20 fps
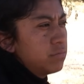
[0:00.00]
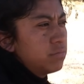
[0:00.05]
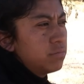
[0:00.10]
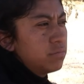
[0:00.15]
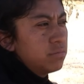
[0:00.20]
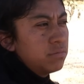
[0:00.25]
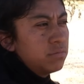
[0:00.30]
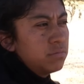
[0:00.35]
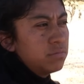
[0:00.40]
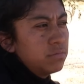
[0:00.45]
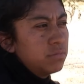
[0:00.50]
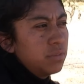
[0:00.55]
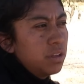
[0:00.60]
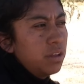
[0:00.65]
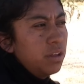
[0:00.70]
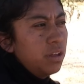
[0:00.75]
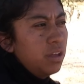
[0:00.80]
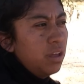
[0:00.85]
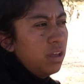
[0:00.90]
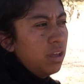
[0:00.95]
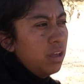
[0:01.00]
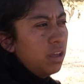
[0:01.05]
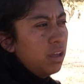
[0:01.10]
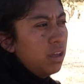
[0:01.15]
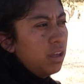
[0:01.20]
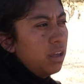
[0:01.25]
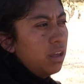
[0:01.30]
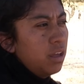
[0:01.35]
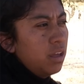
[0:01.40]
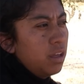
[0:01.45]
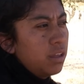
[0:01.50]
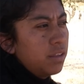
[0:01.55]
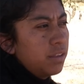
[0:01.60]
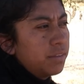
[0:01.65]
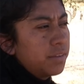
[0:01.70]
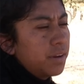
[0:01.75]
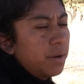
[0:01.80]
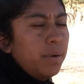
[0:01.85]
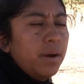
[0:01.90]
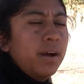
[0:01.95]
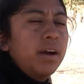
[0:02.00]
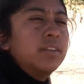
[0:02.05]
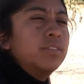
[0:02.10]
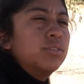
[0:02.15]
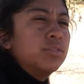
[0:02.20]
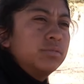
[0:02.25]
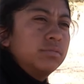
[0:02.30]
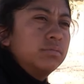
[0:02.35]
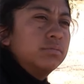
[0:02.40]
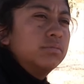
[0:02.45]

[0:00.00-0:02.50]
$3,000 for this service.